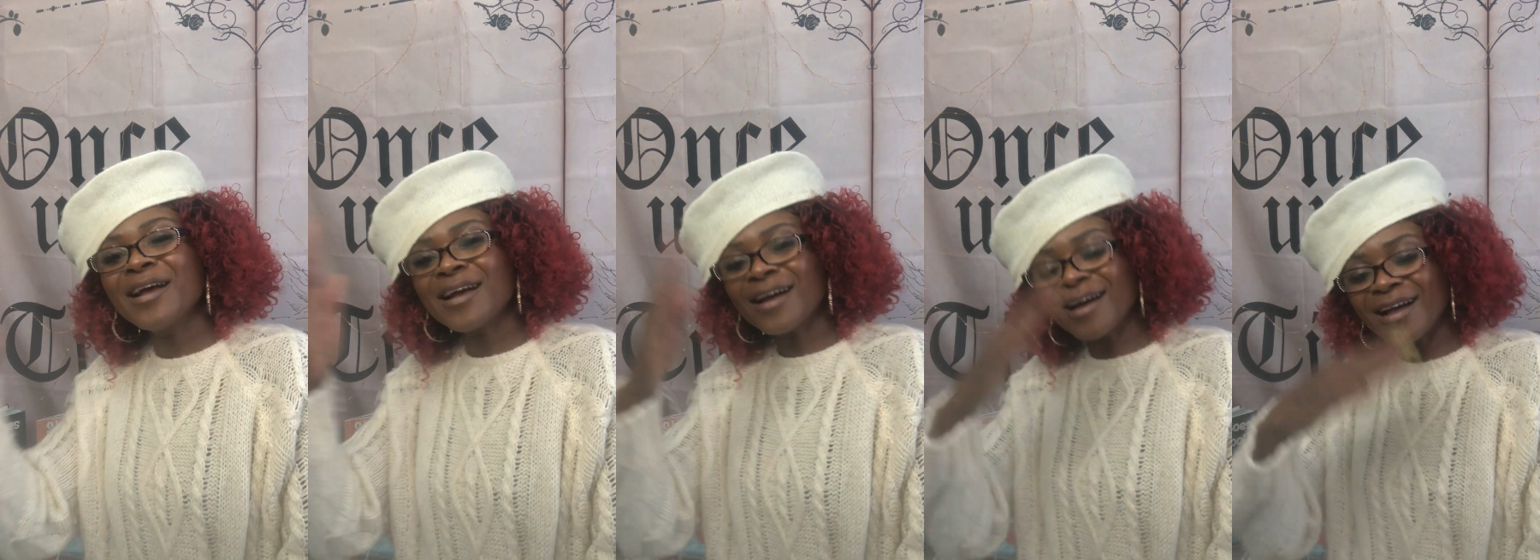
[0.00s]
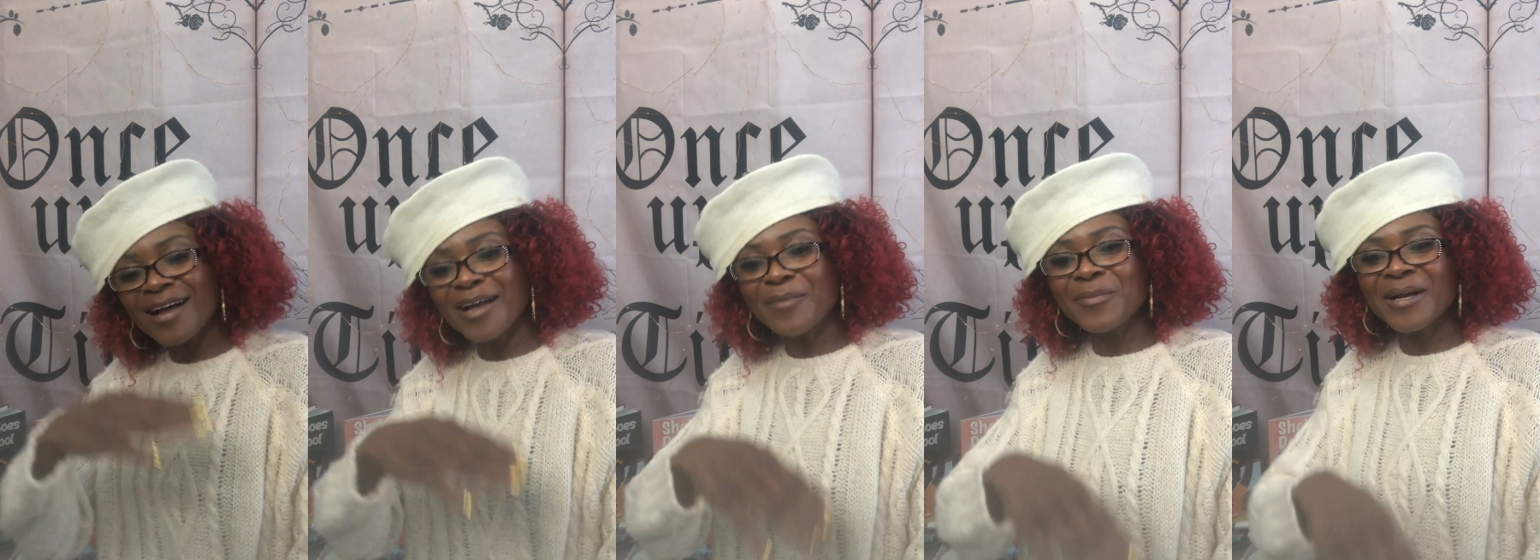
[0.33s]

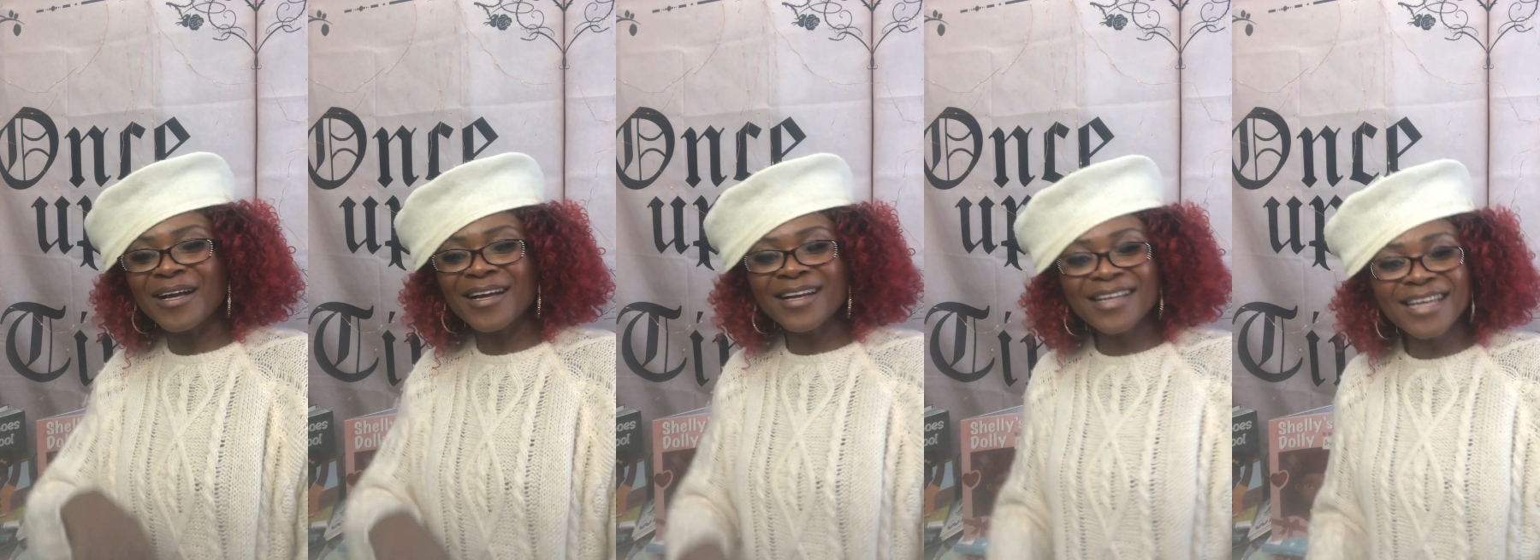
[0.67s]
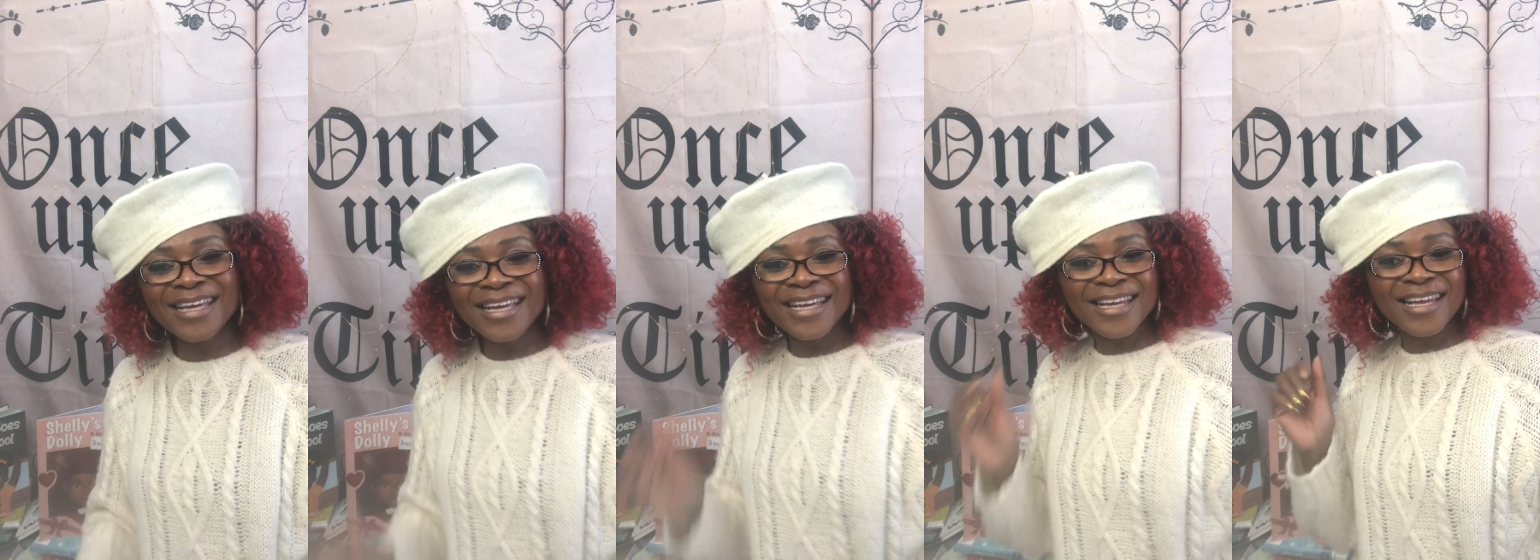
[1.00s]
Come on
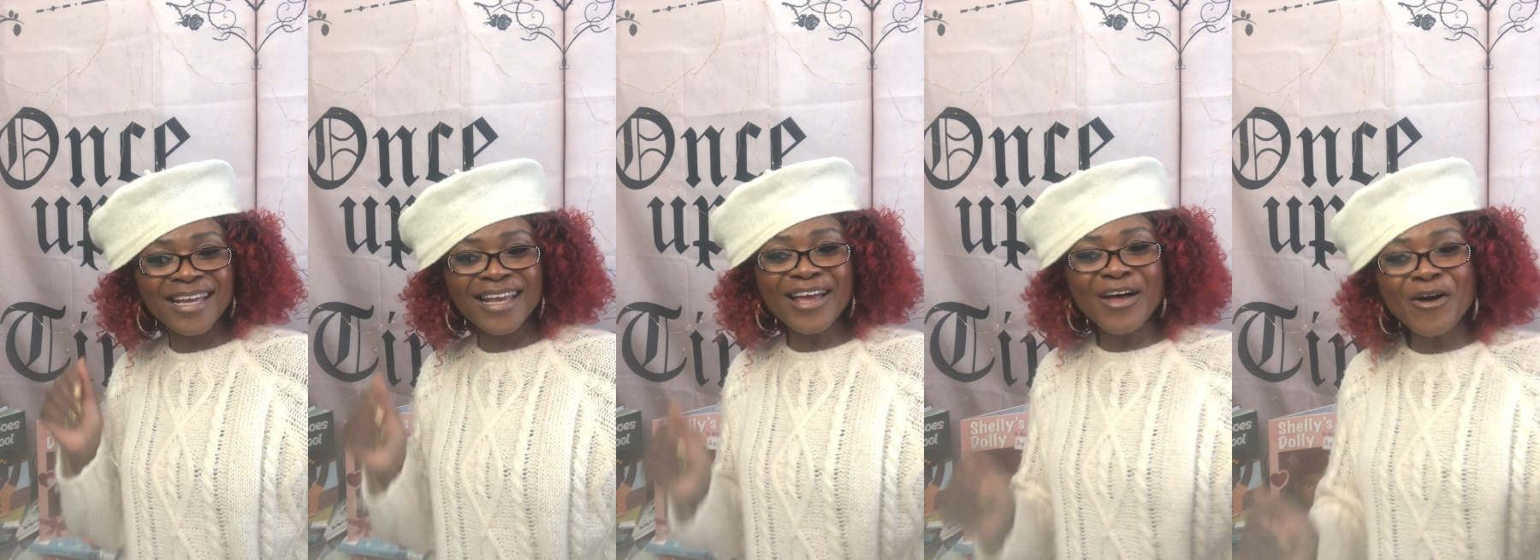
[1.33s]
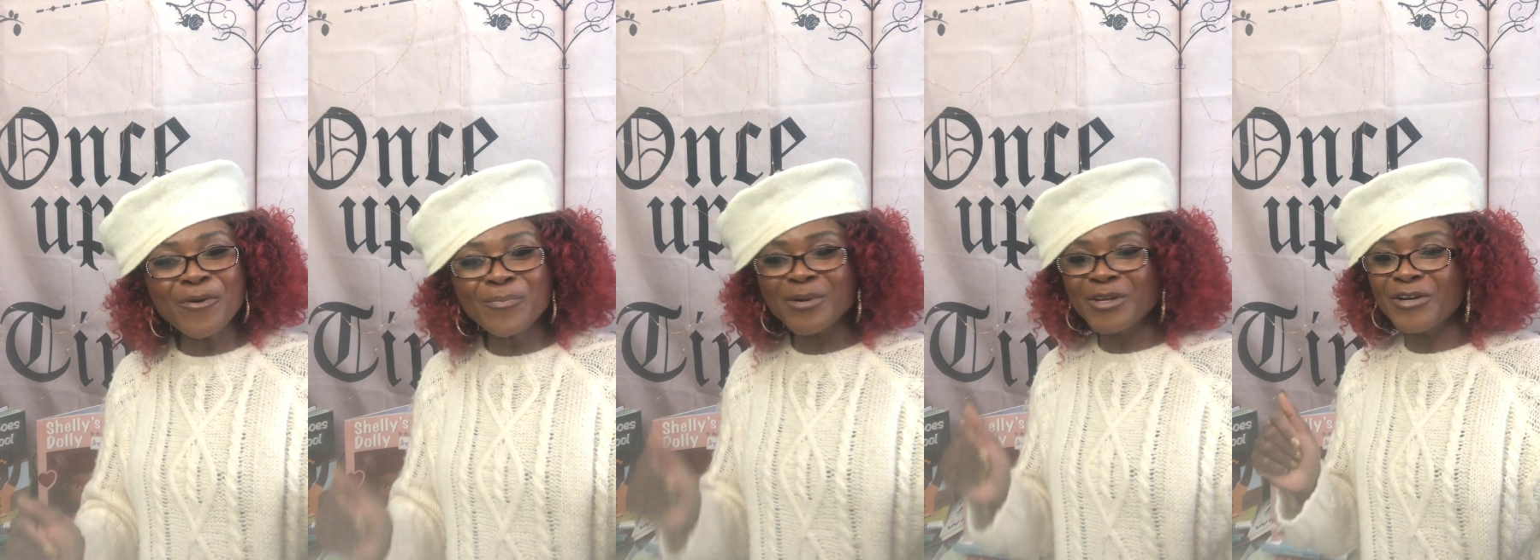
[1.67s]
in and
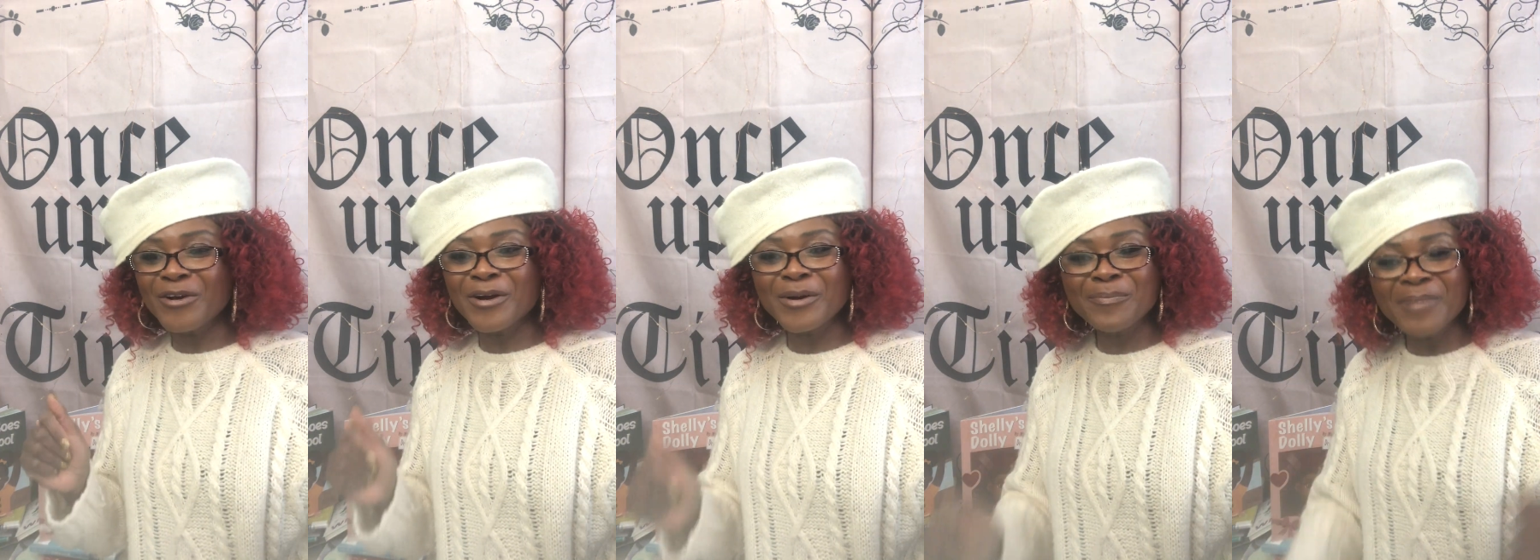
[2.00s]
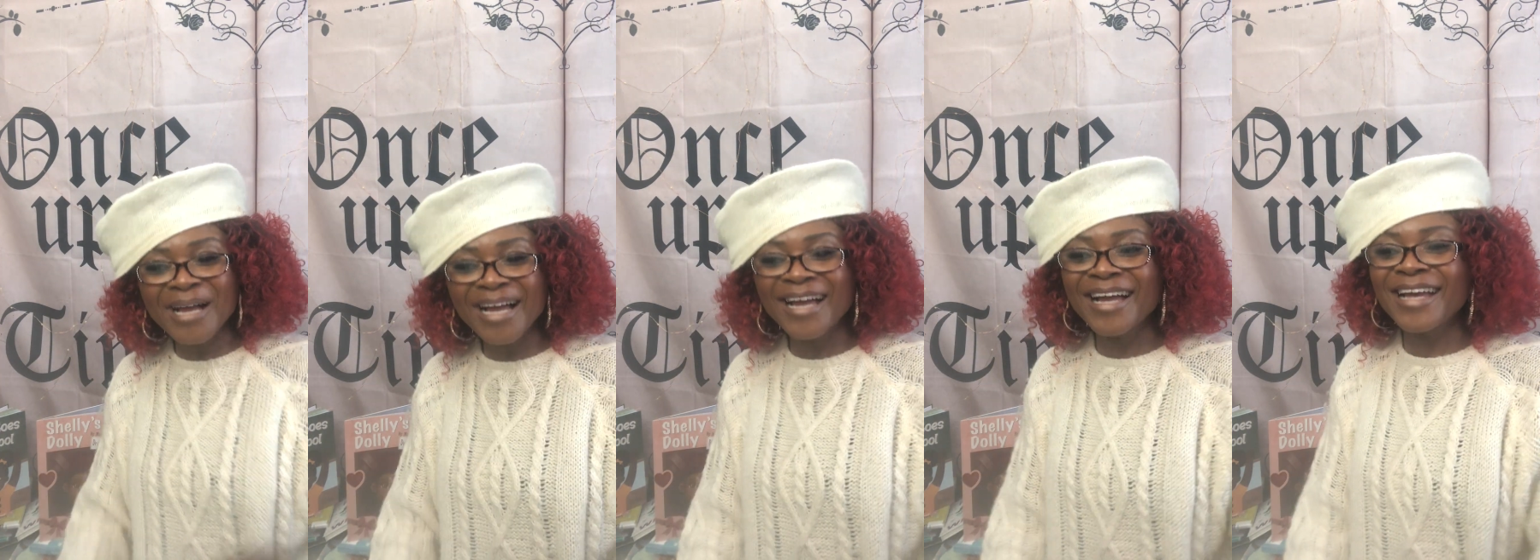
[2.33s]
open your
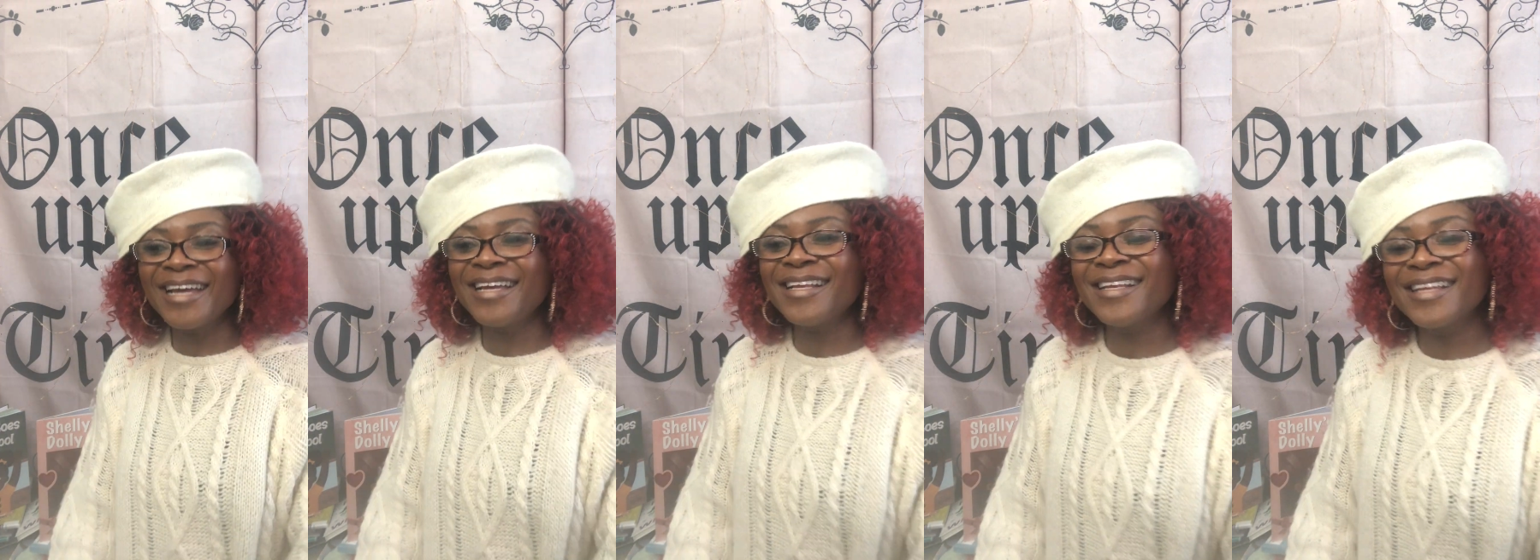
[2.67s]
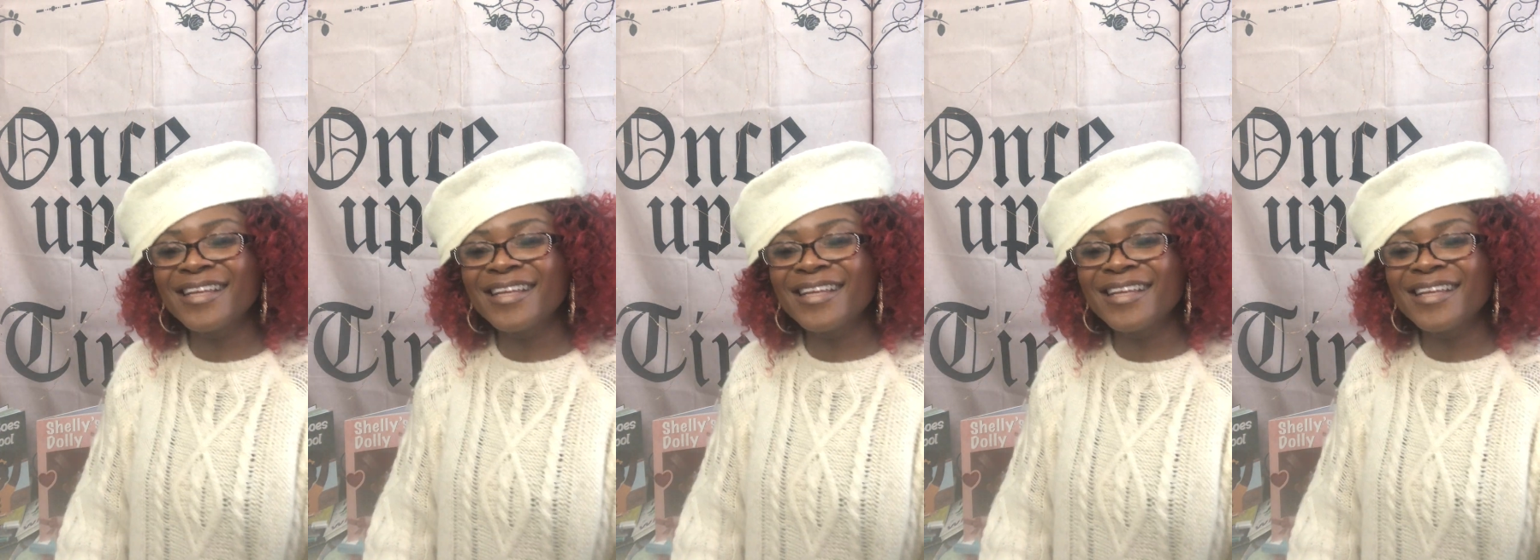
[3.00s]
mind.